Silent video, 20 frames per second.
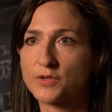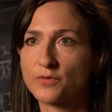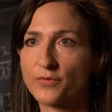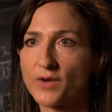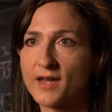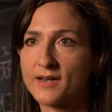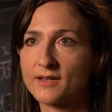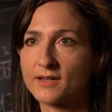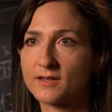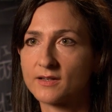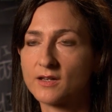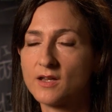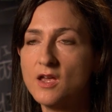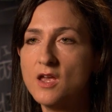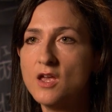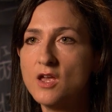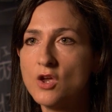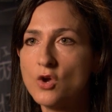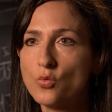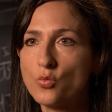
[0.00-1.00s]
to find it.
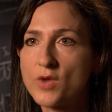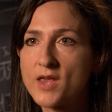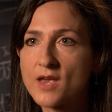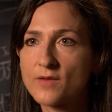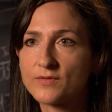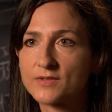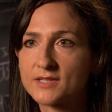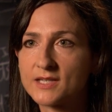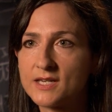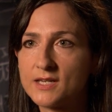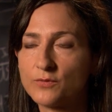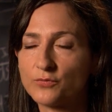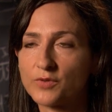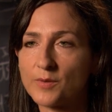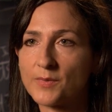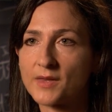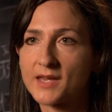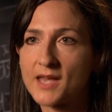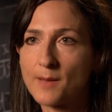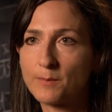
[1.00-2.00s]
We have seen from
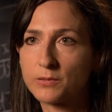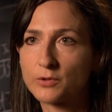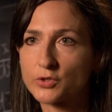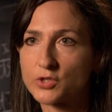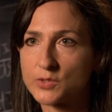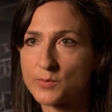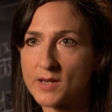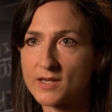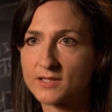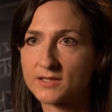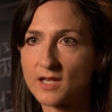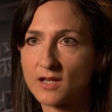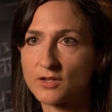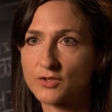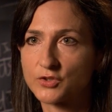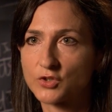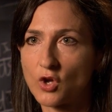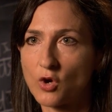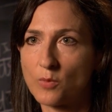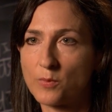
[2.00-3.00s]
the Kepler Space
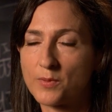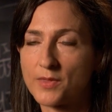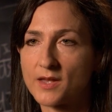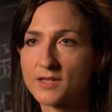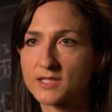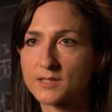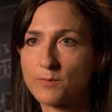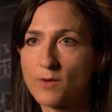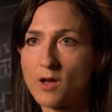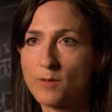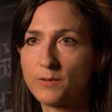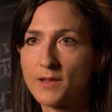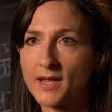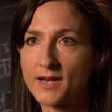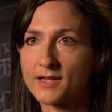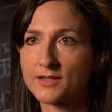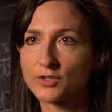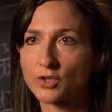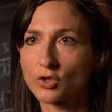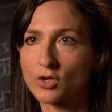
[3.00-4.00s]
Telescope that small
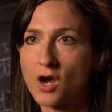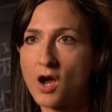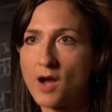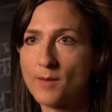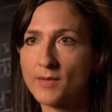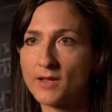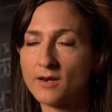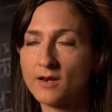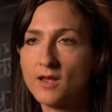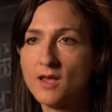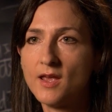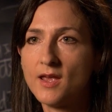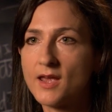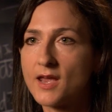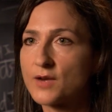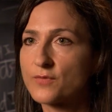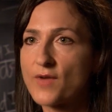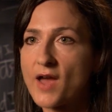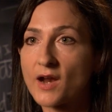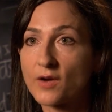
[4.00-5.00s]
planets are common,
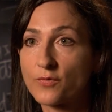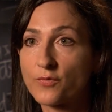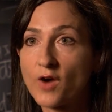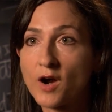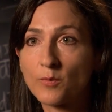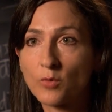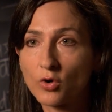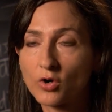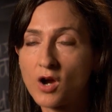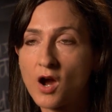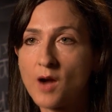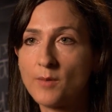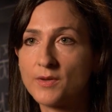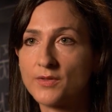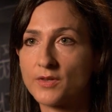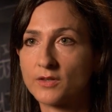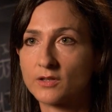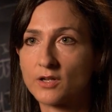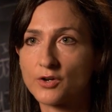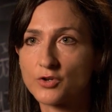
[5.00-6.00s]
in fact, far more common
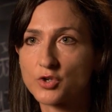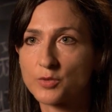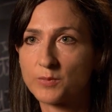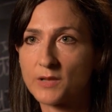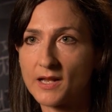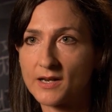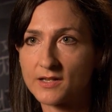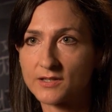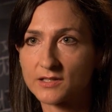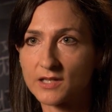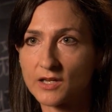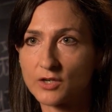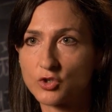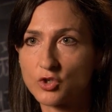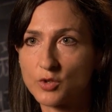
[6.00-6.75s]
than larger planets like